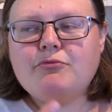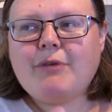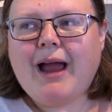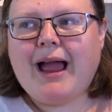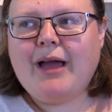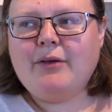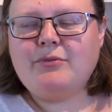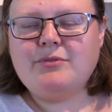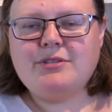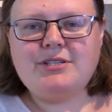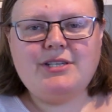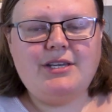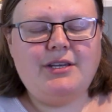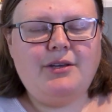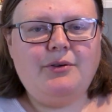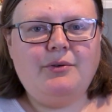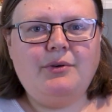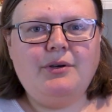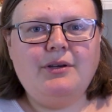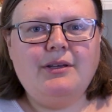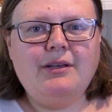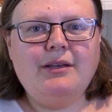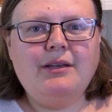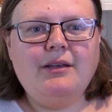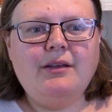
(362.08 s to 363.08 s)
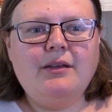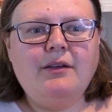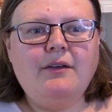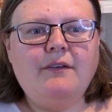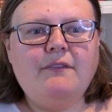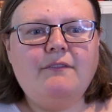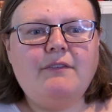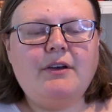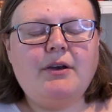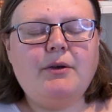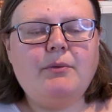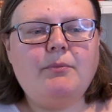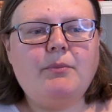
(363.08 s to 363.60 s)
around you
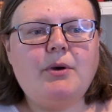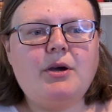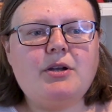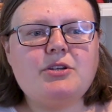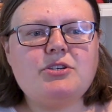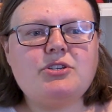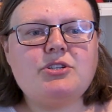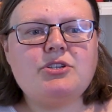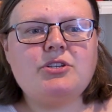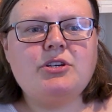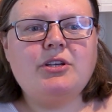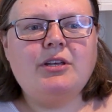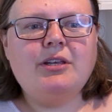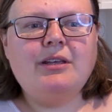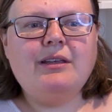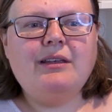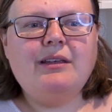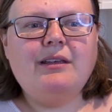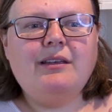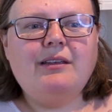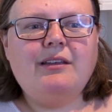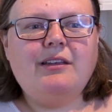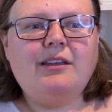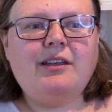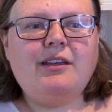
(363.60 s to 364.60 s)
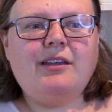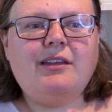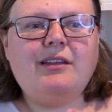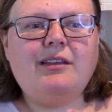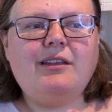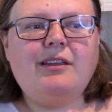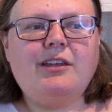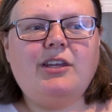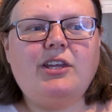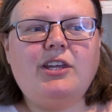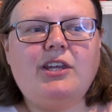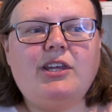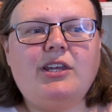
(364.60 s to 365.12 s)
very much.
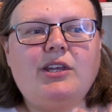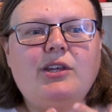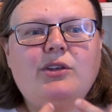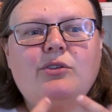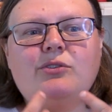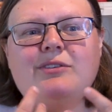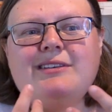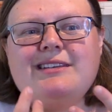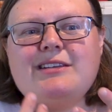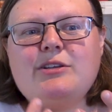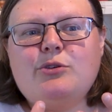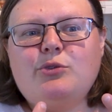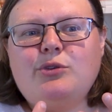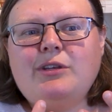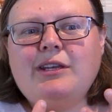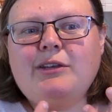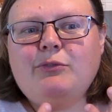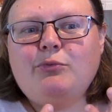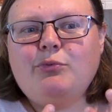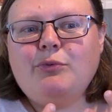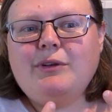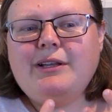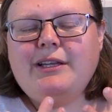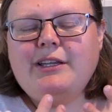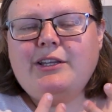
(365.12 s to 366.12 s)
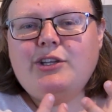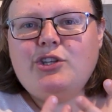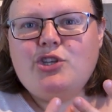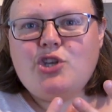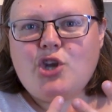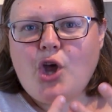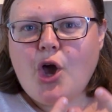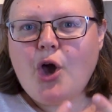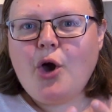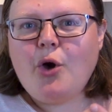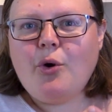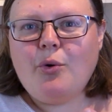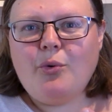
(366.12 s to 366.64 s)
You didn't really
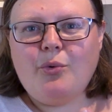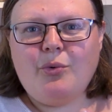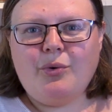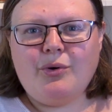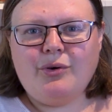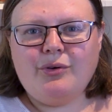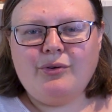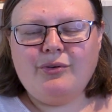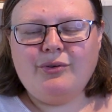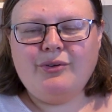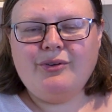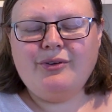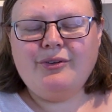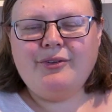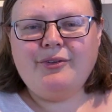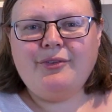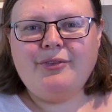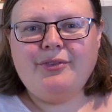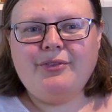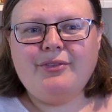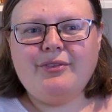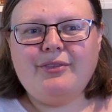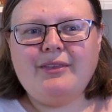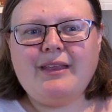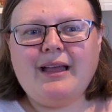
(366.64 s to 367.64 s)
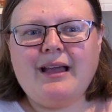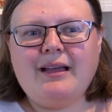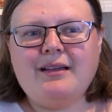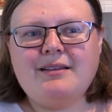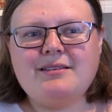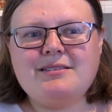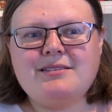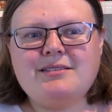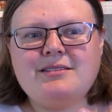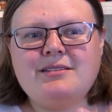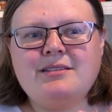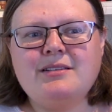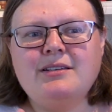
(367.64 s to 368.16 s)
know
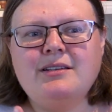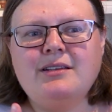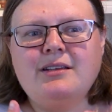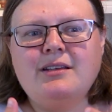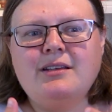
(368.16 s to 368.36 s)
that